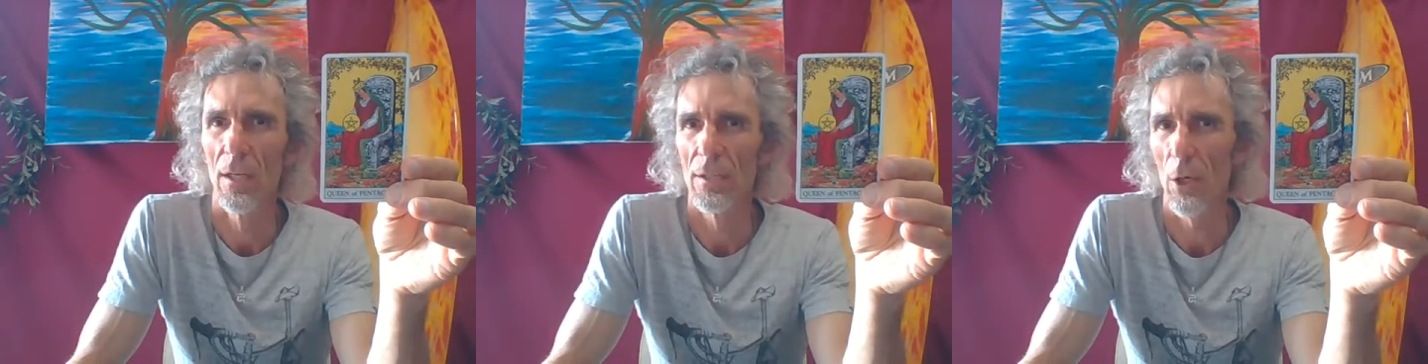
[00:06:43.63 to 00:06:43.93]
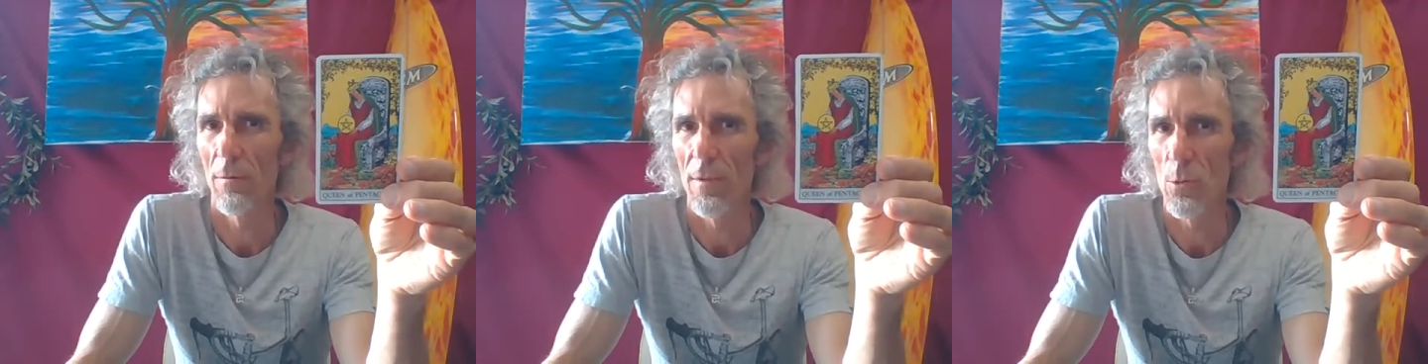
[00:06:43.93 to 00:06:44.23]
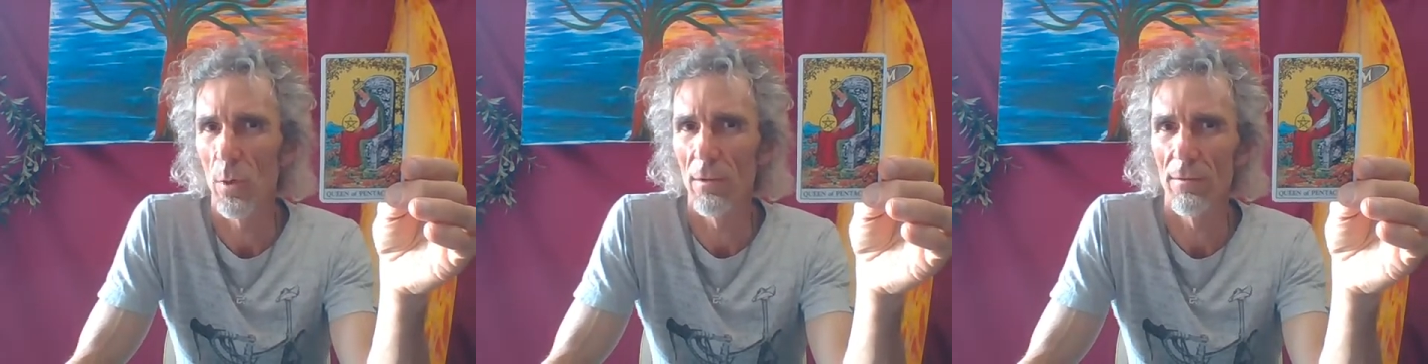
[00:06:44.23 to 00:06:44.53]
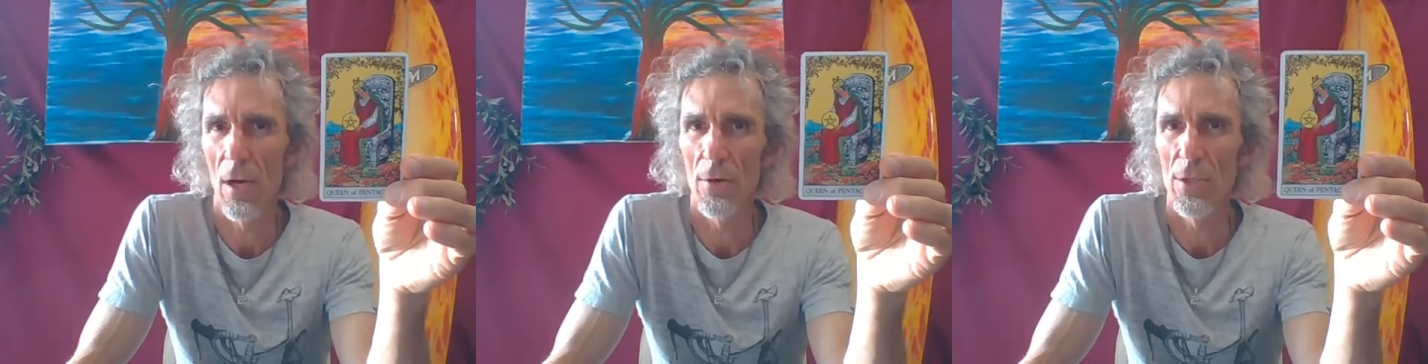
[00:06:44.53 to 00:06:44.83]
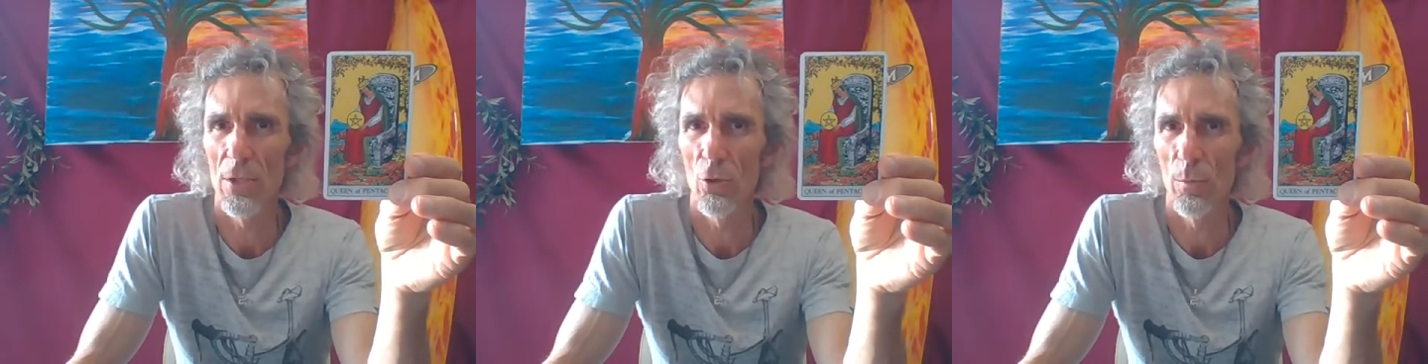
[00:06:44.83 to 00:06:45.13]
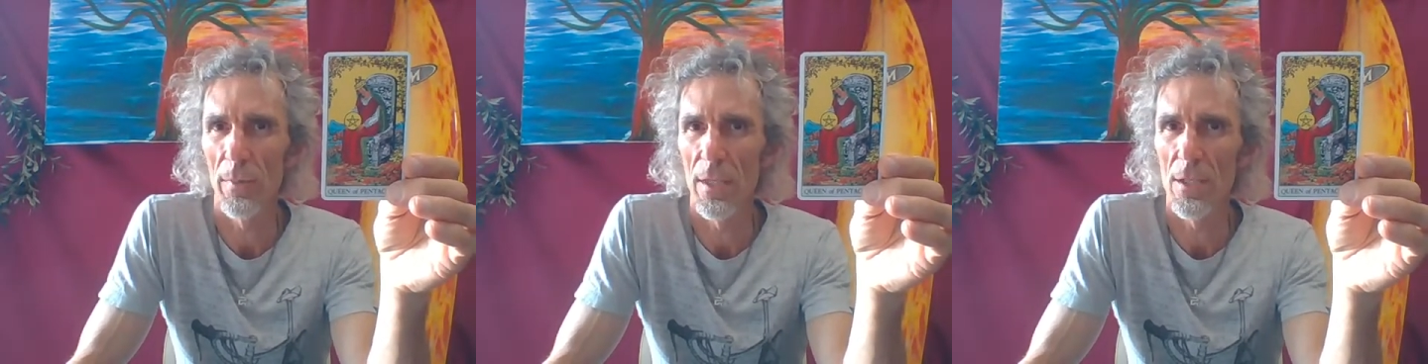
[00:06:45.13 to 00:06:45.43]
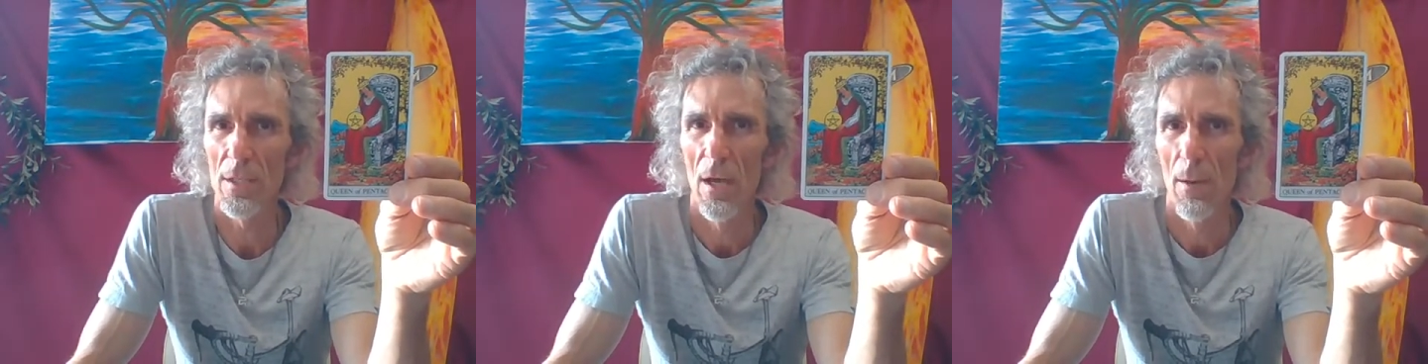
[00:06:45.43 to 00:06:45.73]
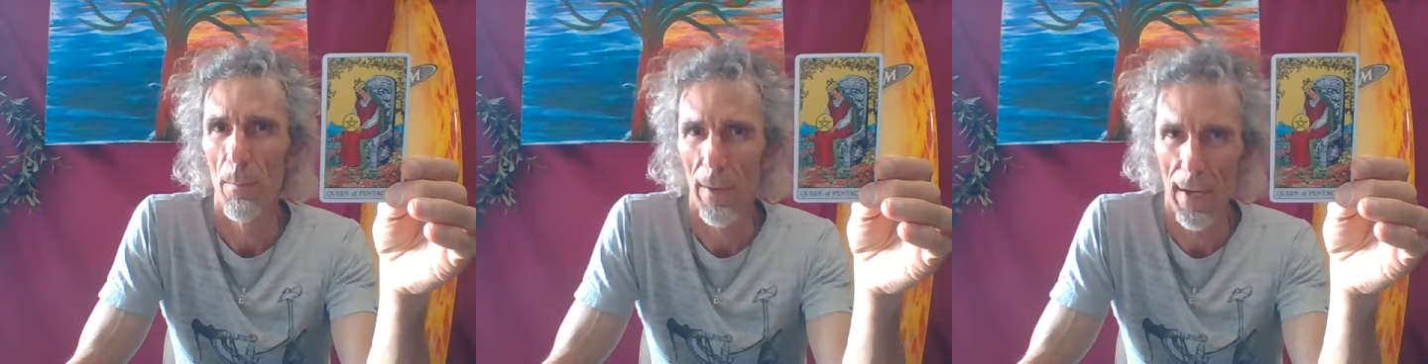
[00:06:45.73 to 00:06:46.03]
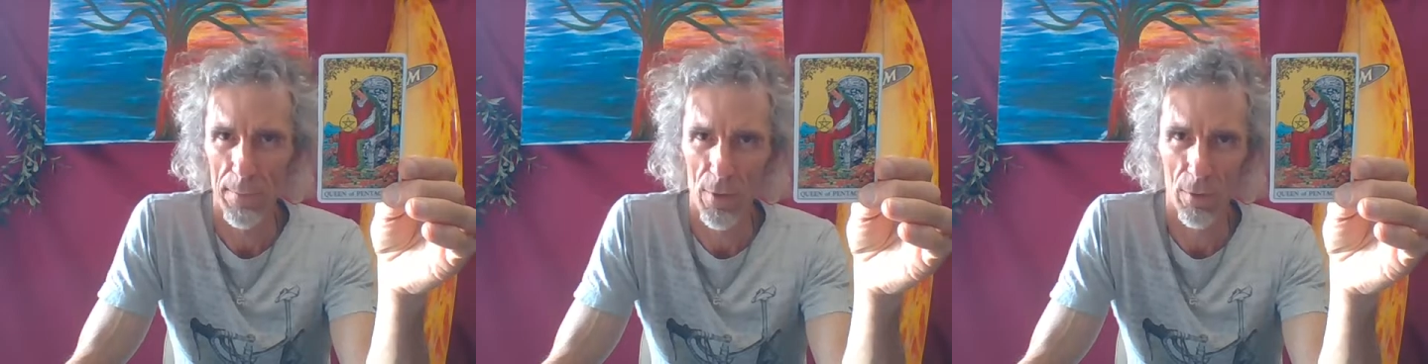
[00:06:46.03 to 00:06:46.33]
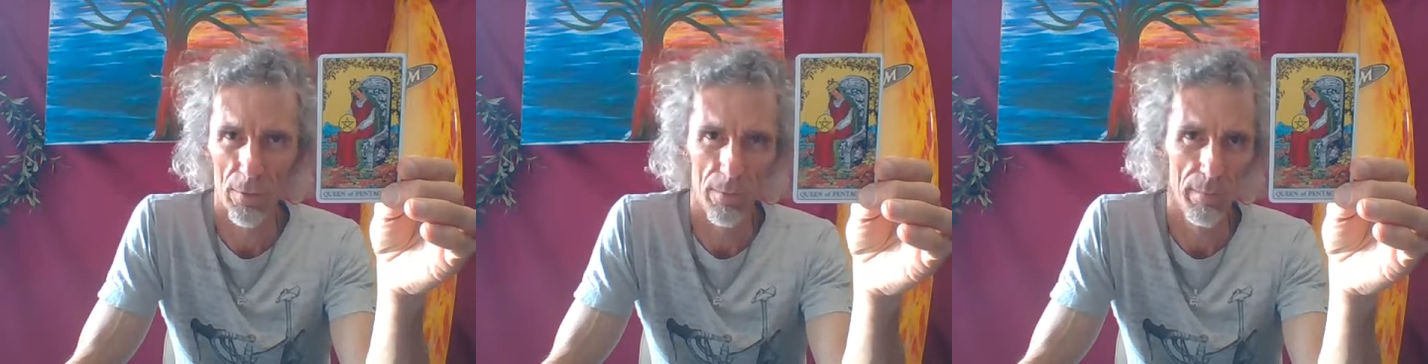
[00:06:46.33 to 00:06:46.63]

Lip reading: So if there's one of those in your midst, perhaps you could